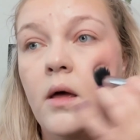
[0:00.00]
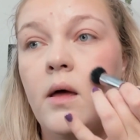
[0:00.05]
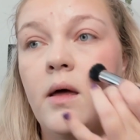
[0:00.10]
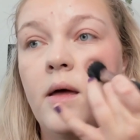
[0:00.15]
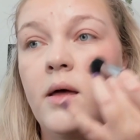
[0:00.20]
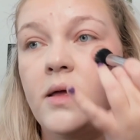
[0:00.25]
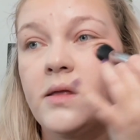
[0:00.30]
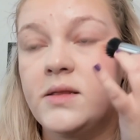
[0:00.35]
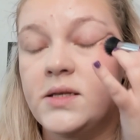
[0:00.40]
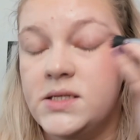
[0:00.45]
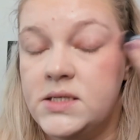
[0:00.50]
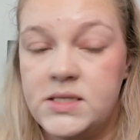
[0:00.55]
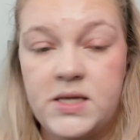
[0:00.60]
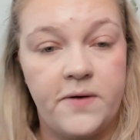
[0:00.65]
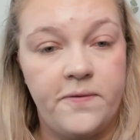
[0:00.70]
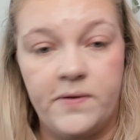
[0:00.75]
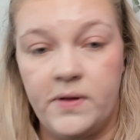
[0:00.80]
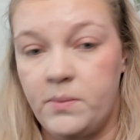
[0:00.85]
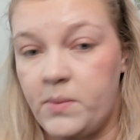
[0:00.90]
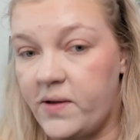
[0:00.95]
And this is
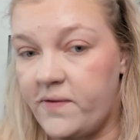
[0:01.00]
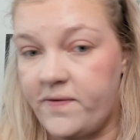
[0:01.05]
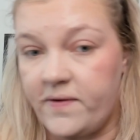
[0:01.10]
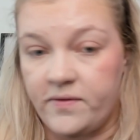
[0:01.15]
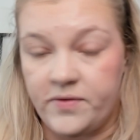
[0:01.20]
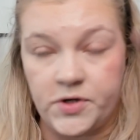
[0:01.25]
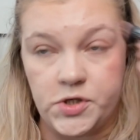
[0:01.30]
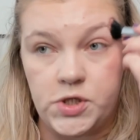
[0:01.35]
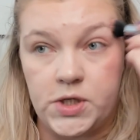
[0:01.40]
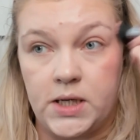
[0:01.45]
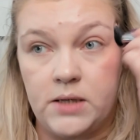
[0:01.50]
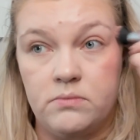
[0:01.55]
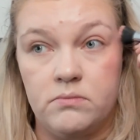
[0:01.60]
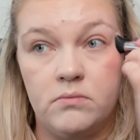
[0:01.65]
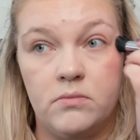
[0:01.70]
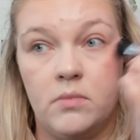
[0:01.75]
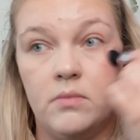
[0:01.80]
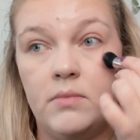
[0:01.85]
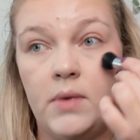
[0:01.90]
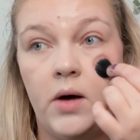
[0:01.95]
definitely my favorite shade
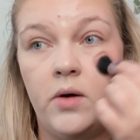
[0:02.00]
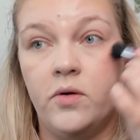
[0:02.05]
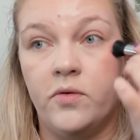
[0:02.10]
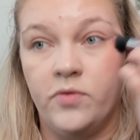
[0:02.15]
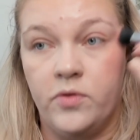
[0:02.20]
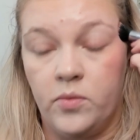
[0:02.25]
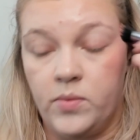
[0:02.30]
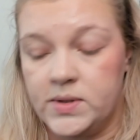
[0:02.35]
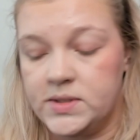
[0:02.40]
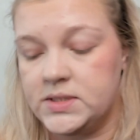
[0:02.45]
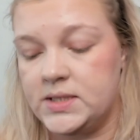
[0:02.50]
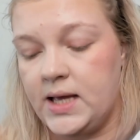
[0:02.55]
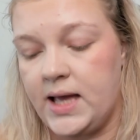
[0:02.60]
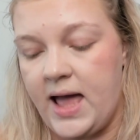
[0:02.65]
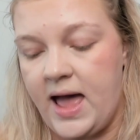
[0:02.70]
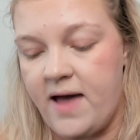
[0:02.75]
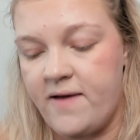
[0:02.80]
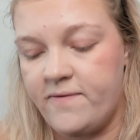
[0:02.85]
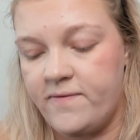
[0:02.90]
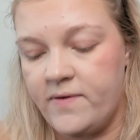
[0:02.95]
out of the ones I
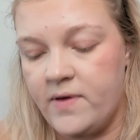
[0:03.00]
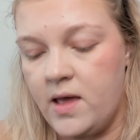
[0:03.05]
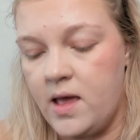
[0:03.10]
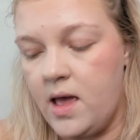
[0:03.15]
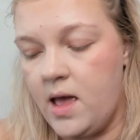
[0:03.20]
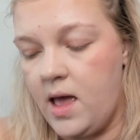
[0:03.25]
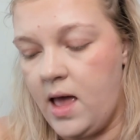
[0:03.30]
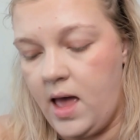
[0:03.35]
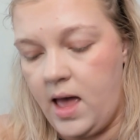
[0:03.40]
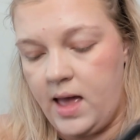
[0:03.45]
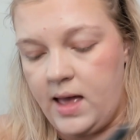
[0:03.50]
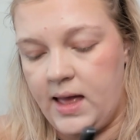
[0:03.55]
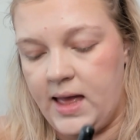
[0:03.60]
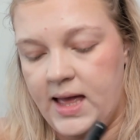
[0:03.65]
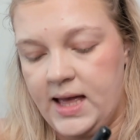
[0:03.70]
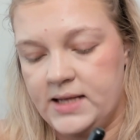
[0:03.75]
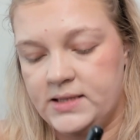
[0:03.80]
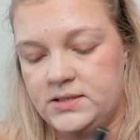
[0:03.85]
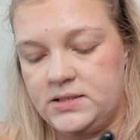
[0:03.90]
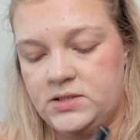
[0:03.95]
have.
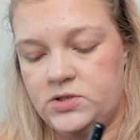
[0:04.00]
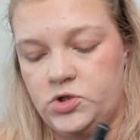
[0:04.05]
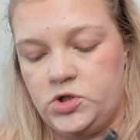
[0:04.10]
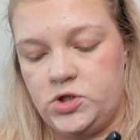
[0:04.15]
It's